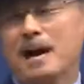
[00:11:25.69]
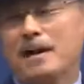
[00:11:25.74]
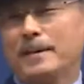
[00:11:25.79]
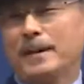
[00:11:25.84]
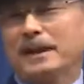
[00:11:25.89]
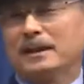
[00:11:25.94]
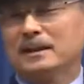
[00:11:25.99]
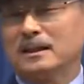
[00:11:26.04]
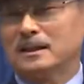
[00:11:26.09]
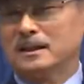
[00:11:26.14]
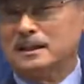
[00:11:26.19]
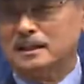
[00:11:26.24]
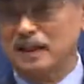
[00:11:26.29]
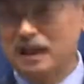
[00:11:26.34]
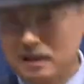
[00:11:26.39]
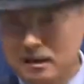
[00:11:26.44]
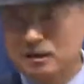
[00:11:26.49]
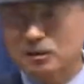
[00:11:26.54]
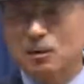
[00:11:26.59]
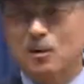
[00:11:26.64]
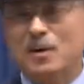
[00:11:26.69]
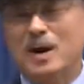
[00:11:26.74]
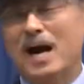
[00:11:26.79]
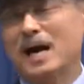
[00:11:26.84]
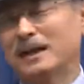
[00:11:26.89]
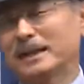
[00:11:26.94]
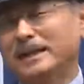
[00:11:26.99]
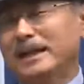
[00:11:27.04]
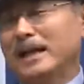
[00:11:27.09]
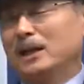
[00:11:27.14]
you are
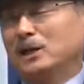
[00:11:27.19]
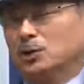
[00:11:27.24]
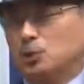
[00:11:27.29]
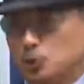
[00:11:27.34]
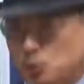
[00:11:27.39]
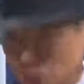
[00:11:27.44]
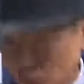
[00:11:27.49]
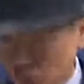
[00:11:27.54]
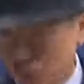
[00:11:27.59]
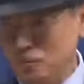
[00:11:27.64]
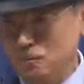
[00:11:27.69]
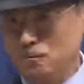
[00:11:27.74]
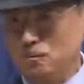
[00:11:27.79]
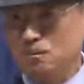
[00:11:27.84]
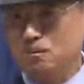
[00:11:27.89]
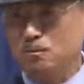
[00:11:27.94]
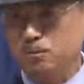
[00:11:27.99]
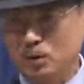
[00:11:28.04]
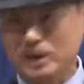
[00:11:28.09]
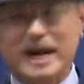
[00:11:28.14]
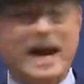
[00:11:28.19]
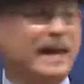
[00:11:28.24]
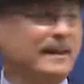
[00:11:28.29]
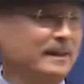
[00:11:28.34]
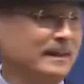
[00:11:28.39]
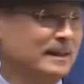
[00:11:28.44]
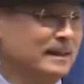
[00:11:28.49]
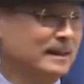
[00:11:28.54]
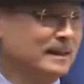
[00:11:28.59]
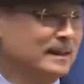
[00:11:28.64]
intelligent enough to
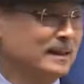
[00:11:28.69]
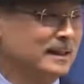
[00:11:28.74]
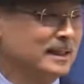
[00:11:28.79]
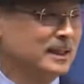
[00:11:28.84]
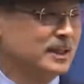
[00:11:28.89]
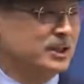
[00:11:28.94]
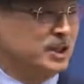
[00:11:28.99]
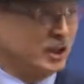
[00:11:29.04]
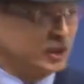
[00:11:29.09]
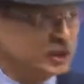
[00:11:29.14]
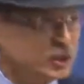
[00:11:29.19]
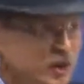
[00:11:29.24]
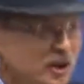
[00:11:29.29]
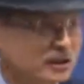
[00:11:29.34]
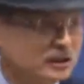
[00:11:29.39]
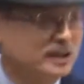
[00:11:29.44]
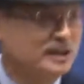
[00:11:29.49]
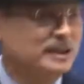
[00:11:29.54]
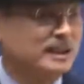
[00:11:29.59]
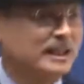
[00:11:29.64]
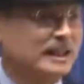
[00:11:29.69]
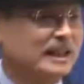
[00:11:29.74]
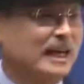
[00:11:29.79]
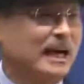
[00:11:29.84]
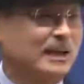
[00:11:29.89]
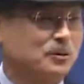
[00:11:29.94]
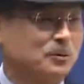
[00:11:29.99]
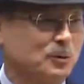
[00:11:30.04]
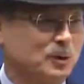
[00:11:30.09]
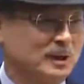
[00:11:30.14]
succeed in the Atomy
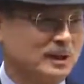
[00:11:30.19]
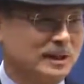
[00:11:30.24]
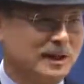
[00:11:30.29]
business.